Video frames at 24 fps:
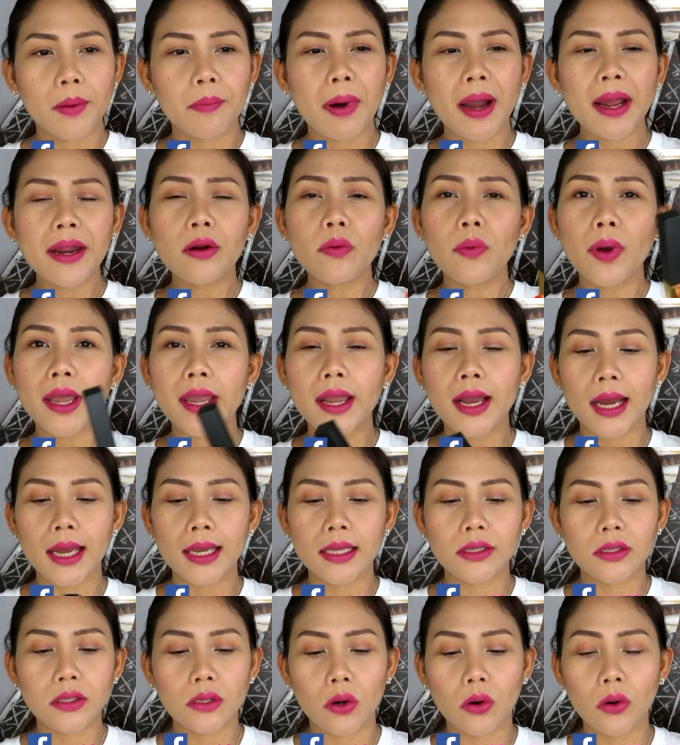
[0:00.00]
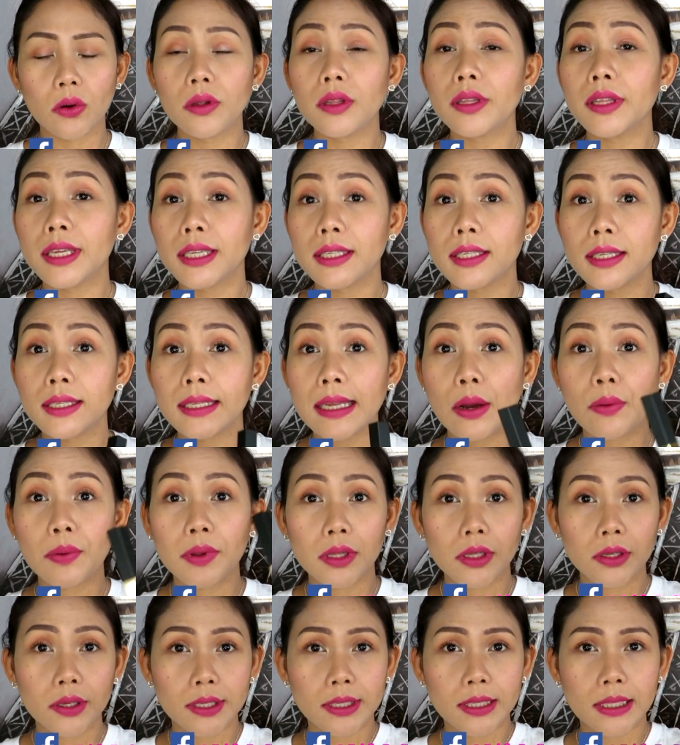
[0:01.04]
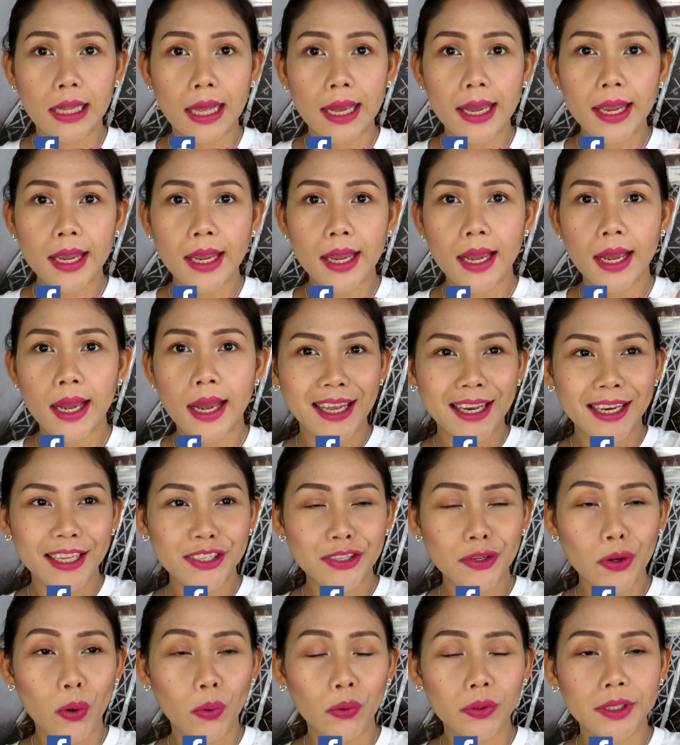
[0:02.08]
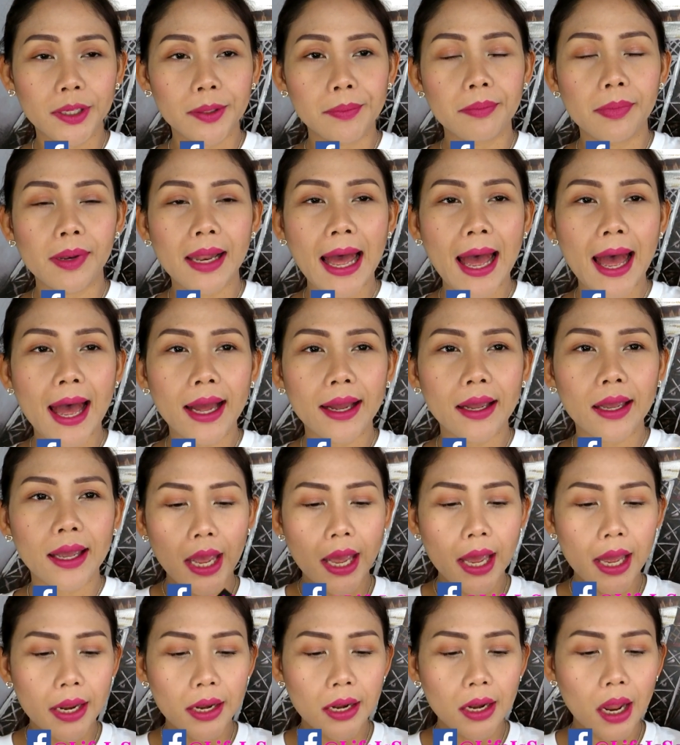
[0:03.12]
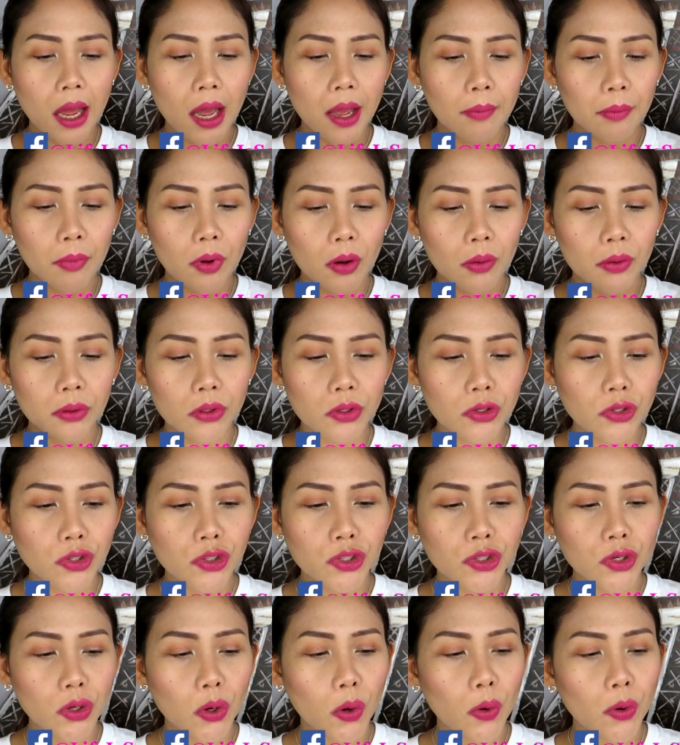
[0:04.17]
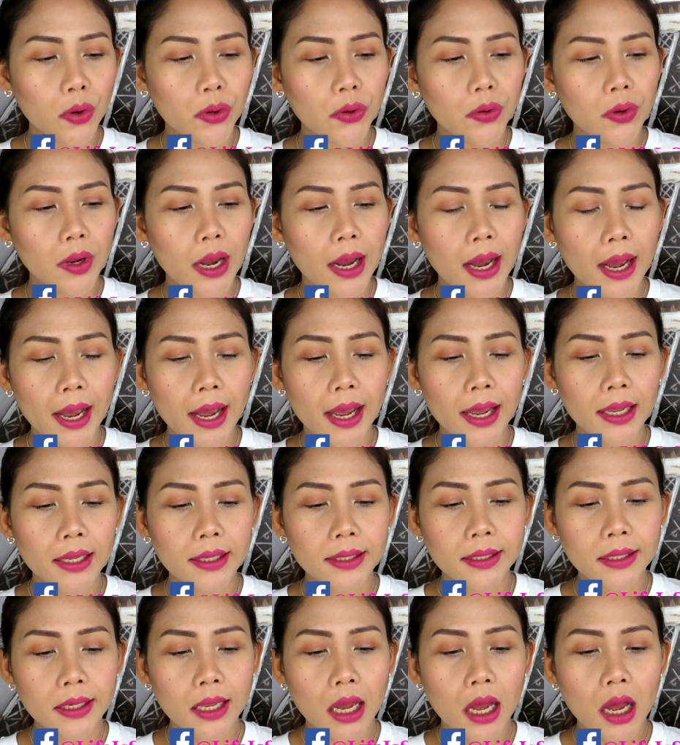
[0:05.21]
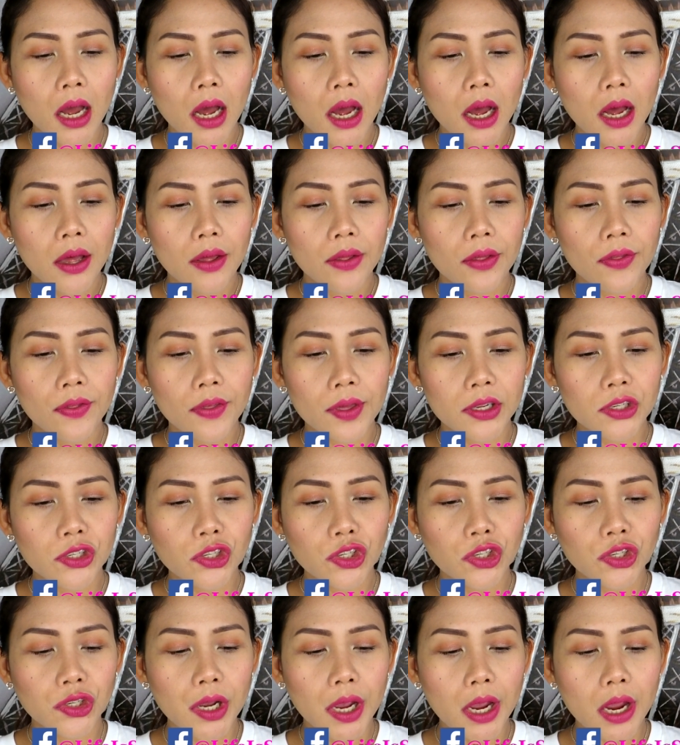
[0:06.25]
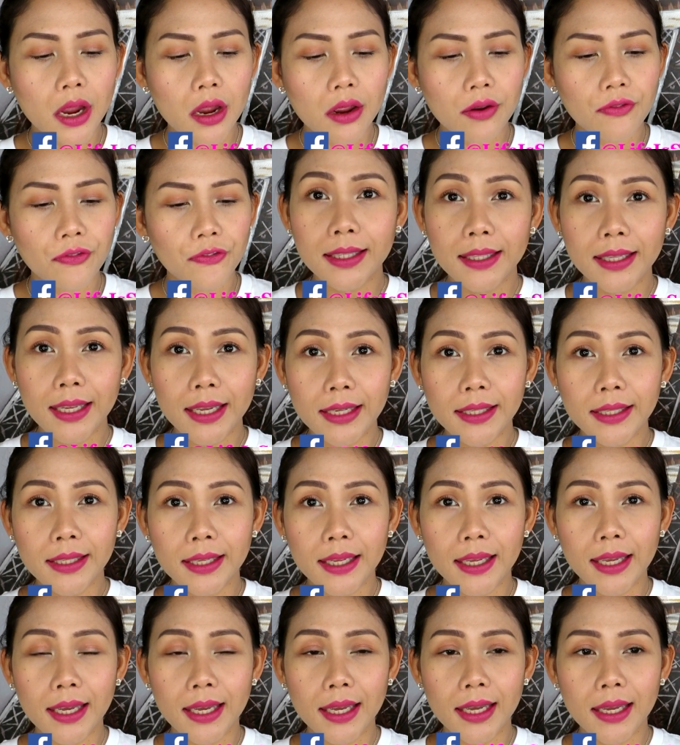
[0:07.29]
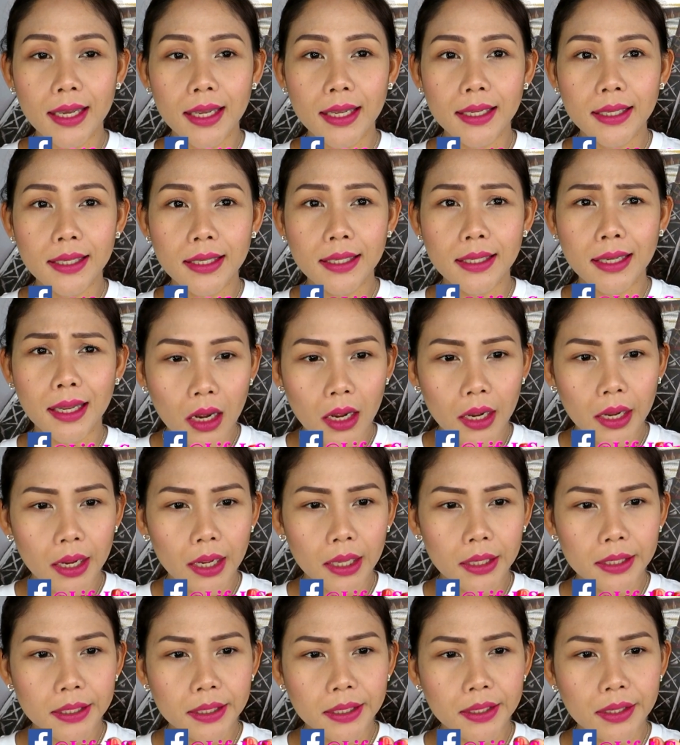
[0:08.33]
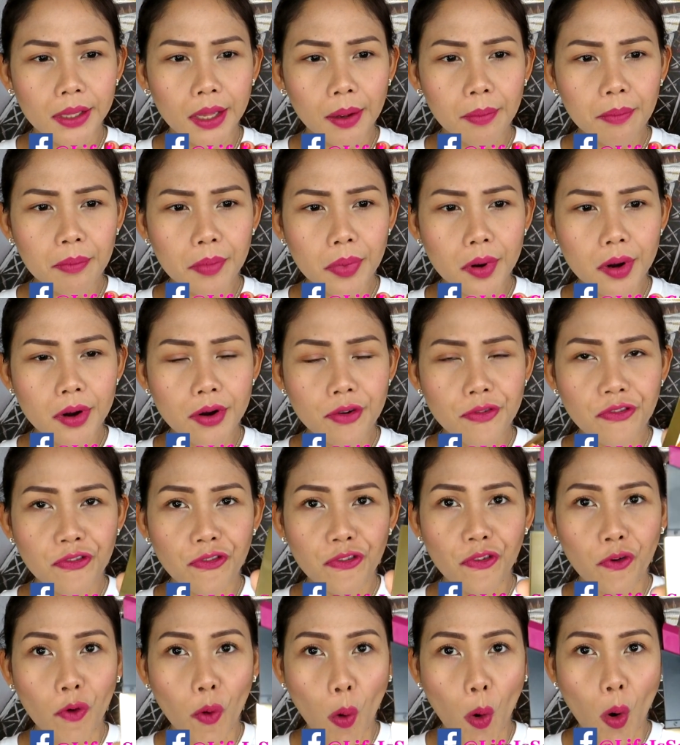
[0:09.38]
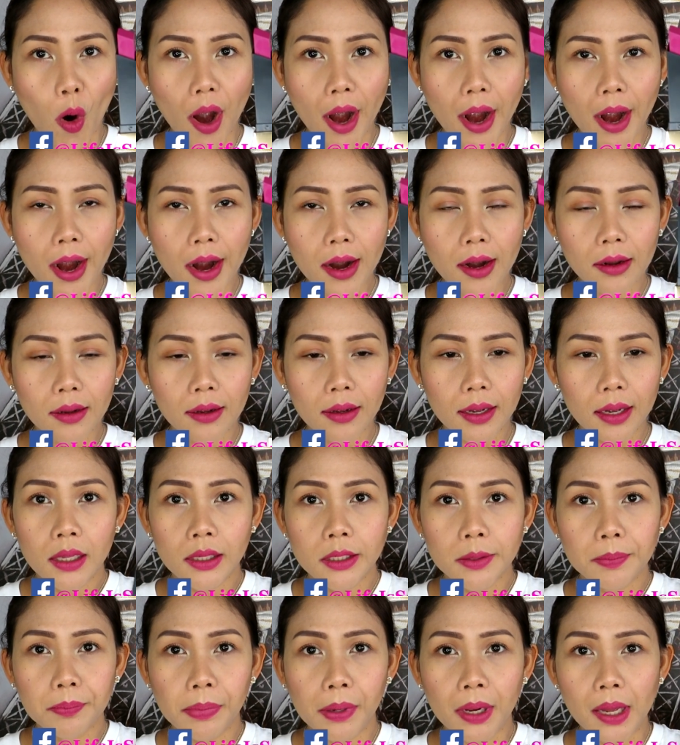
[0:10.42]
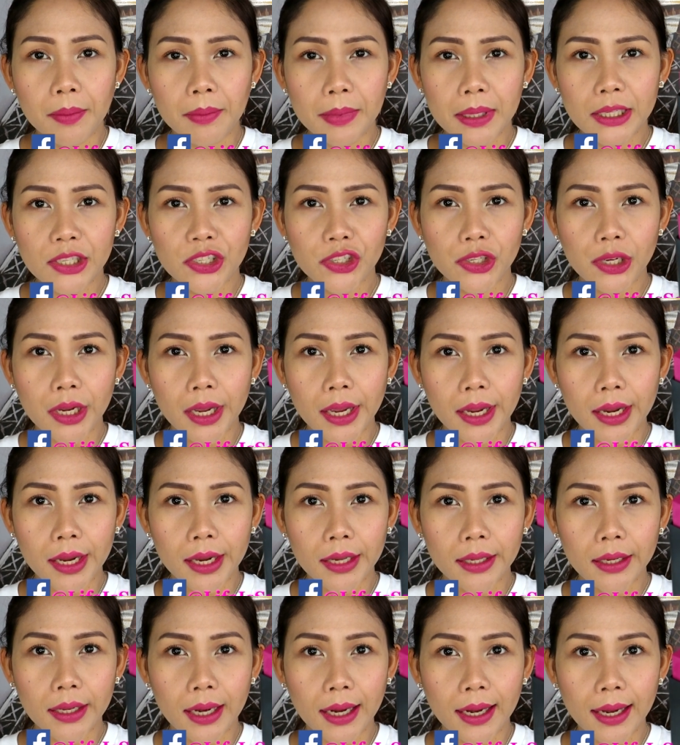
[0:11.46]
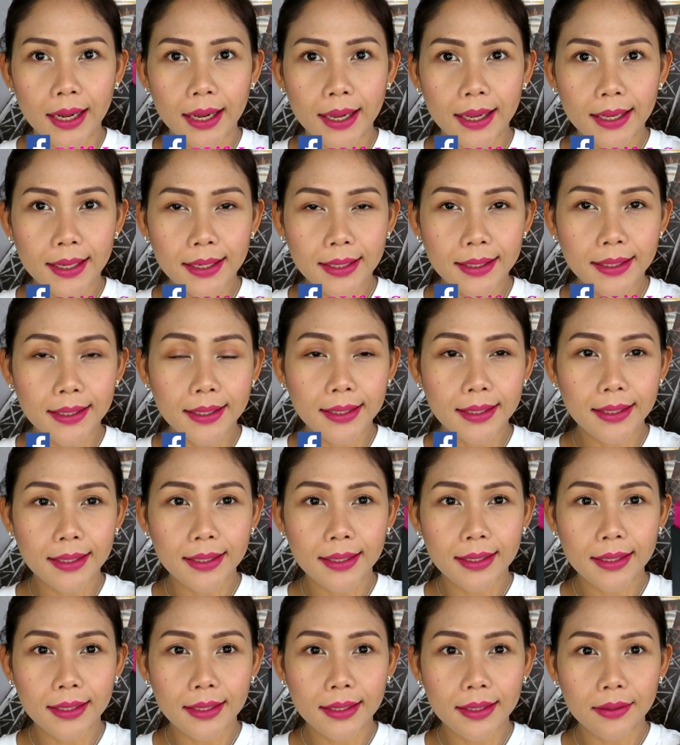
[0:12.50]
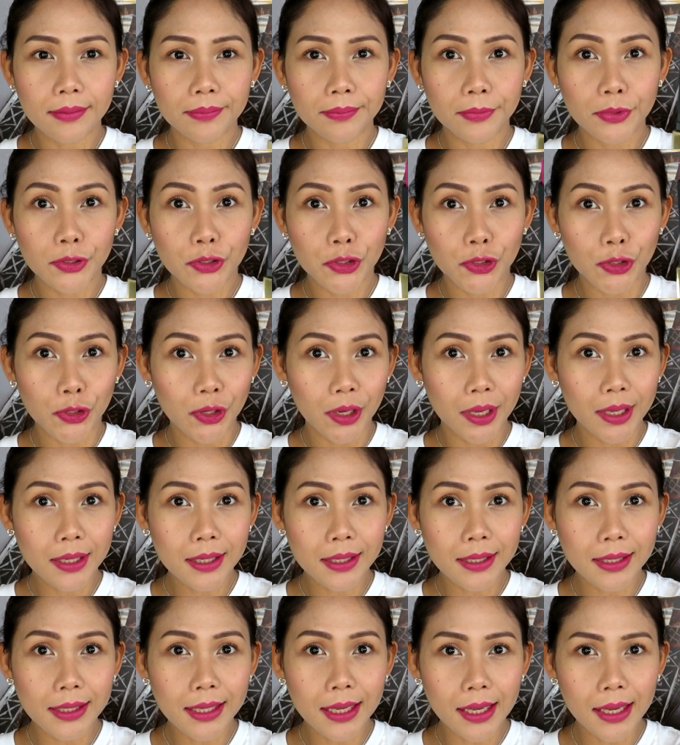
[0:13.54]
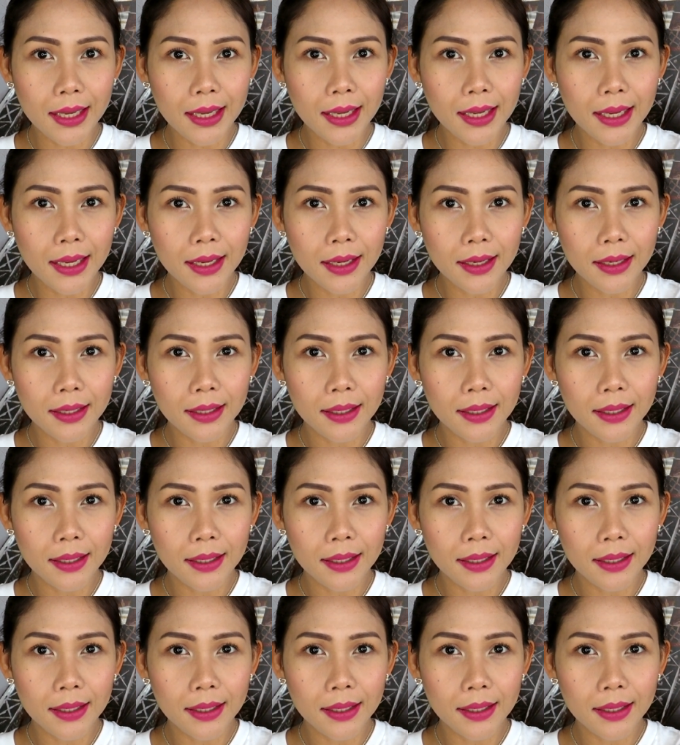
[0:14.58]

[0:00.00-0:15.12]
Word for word: by the way guys so this is how it looks like it is gold and black and I'm going to show you guys the shade this is it's number four. It's plum in shade, guys. As you can see,